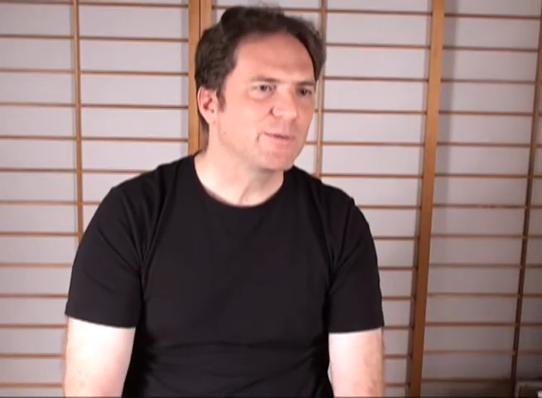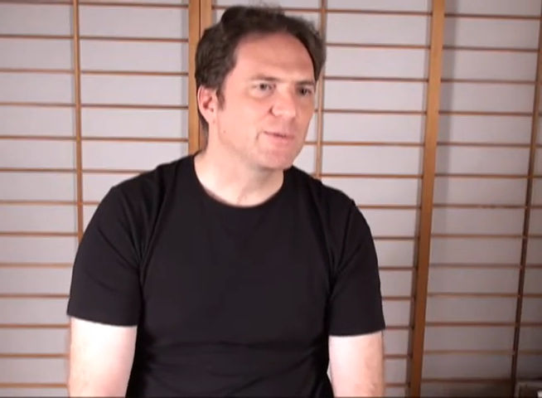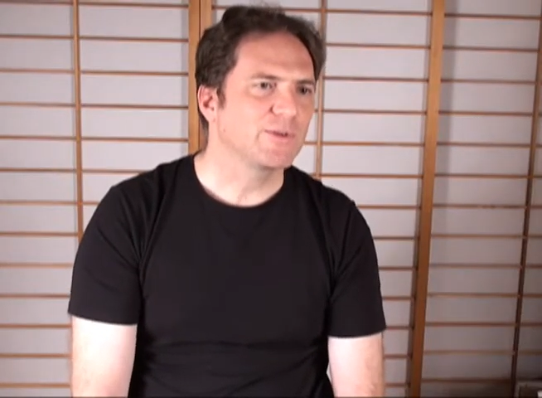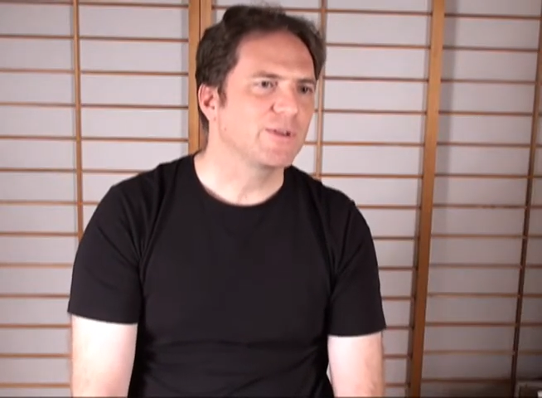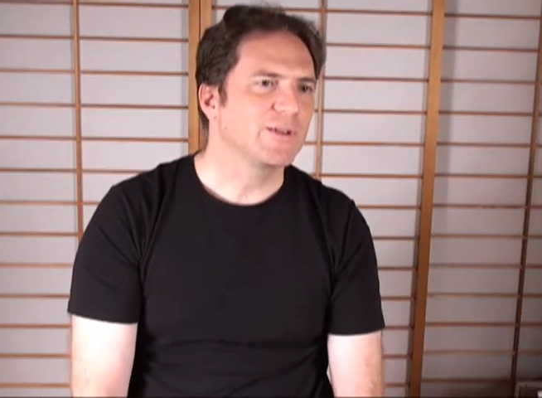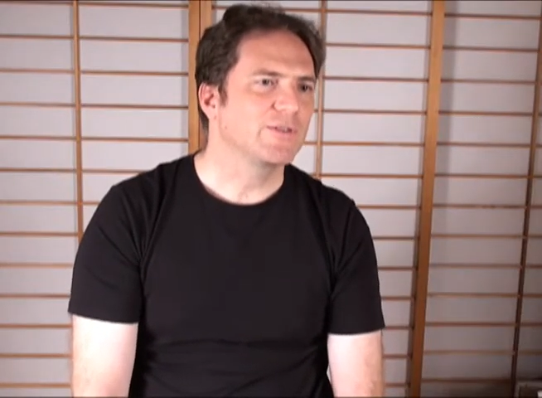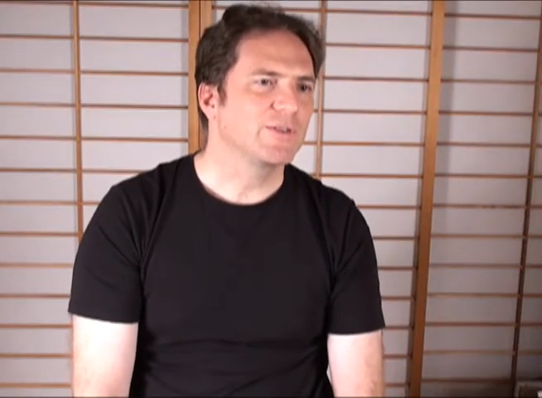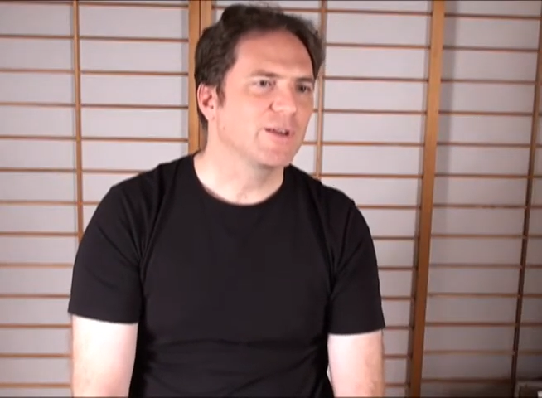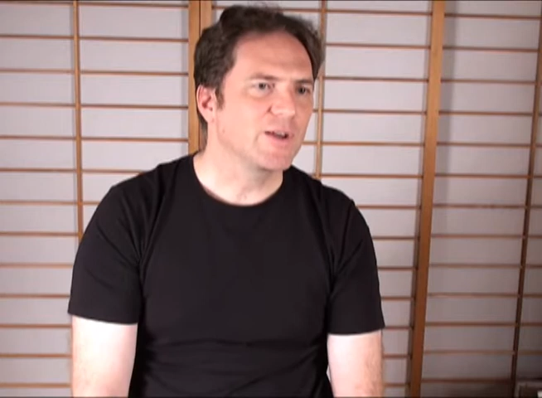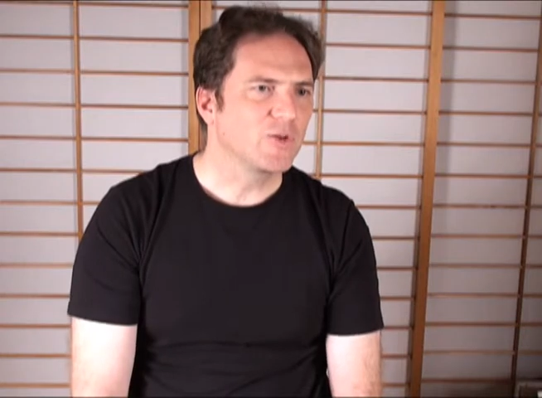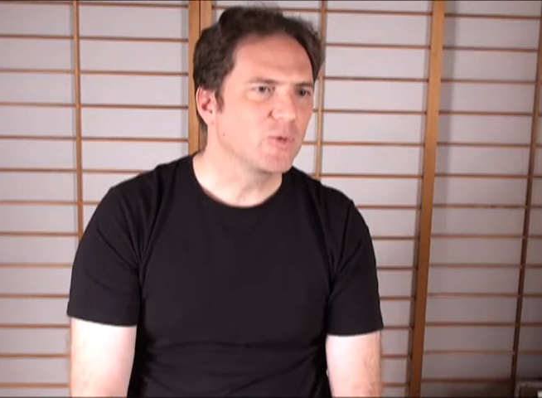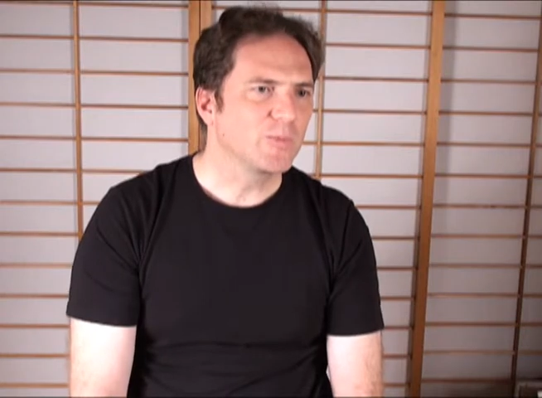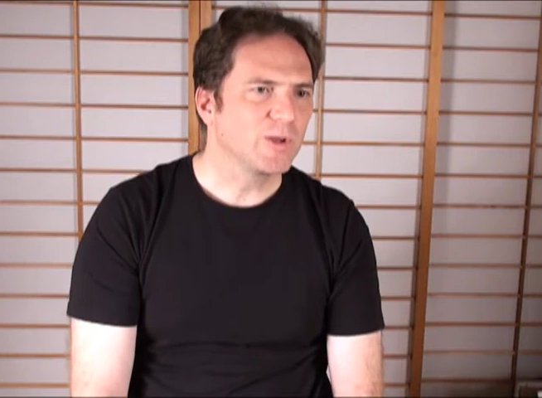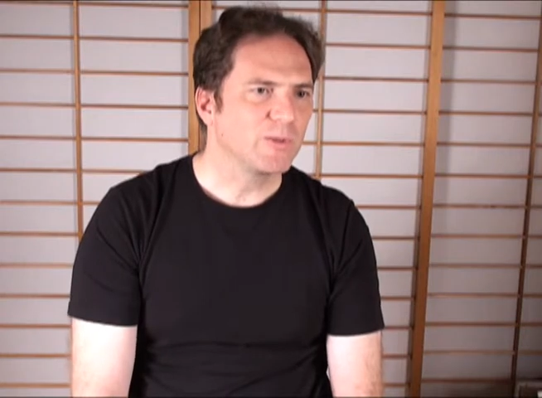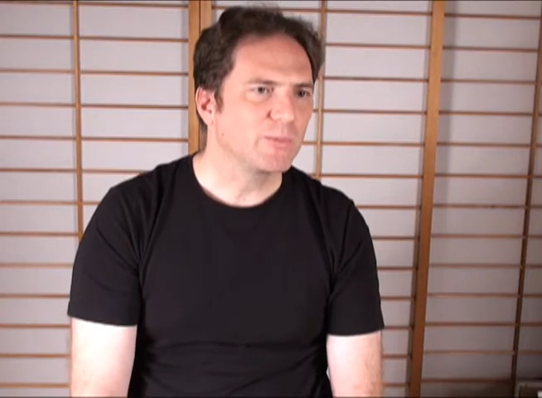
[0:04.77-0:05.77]
for these
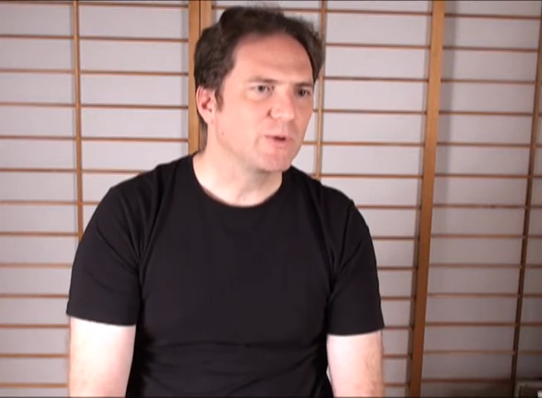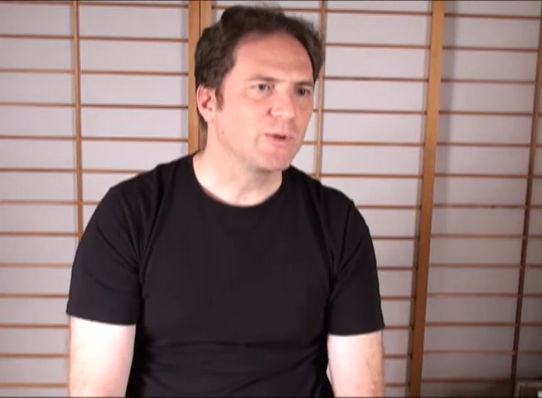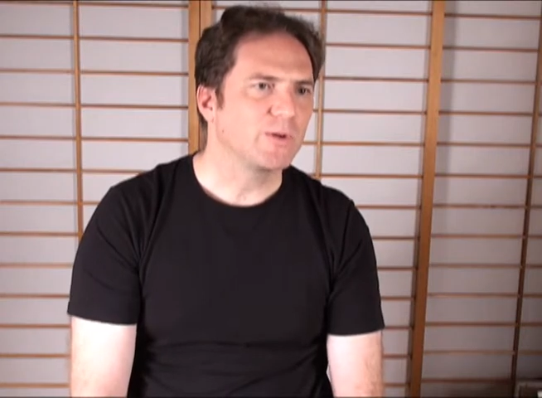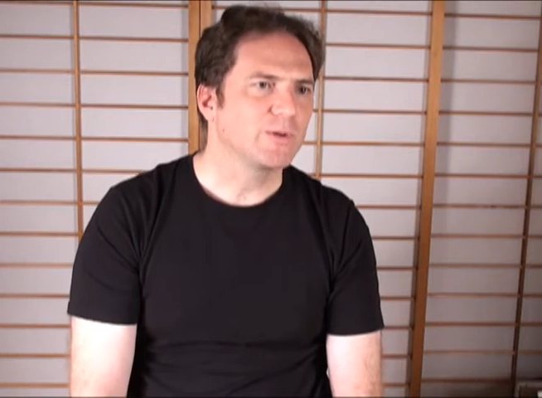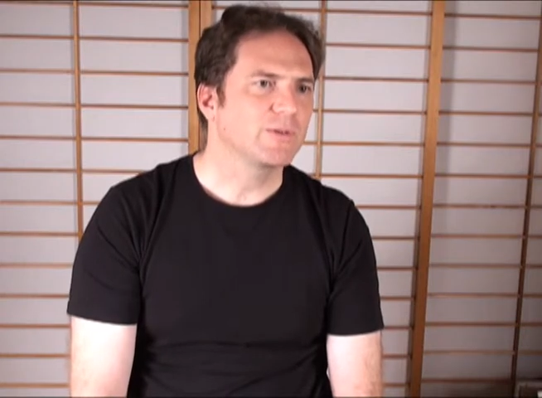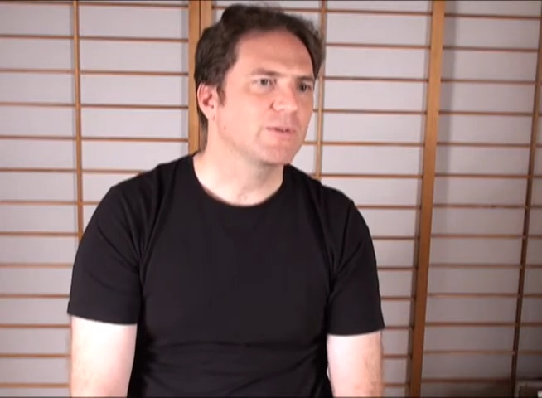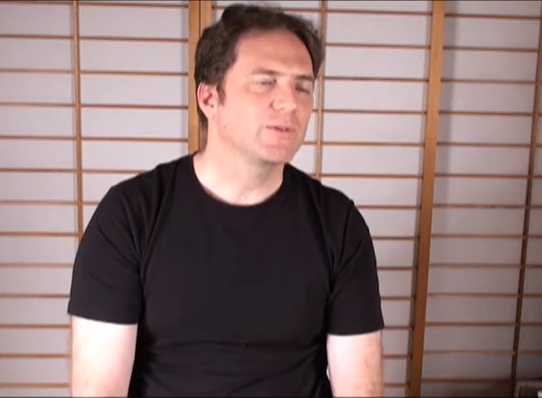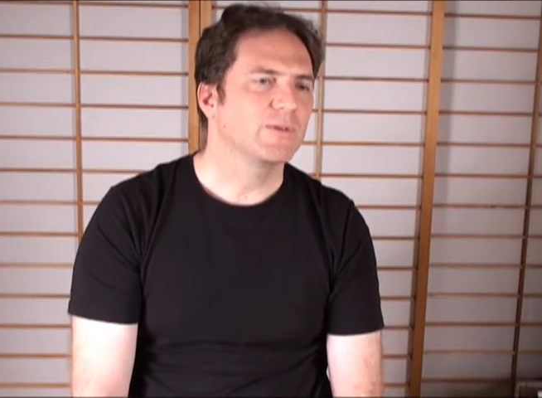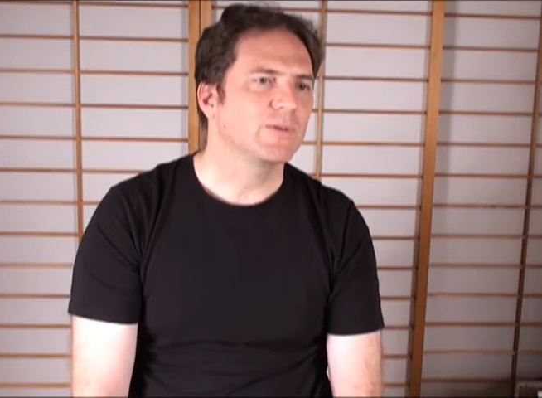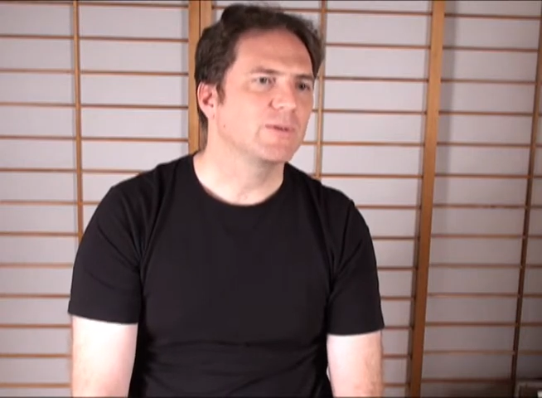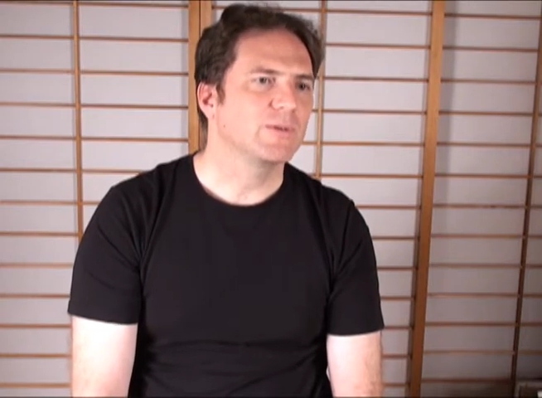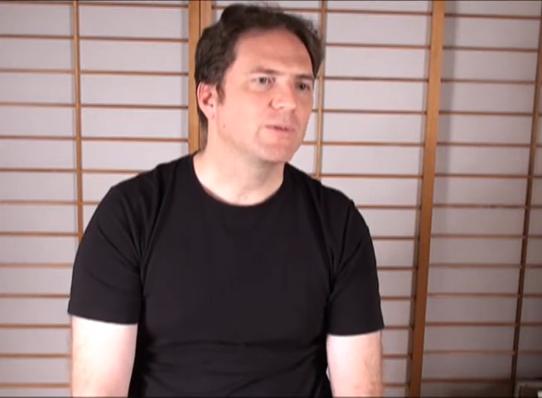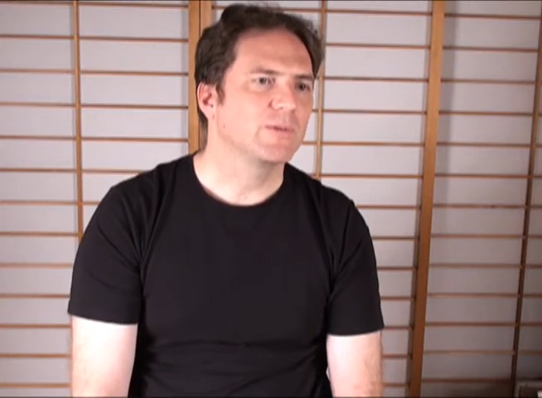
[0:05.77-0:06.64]
nice people to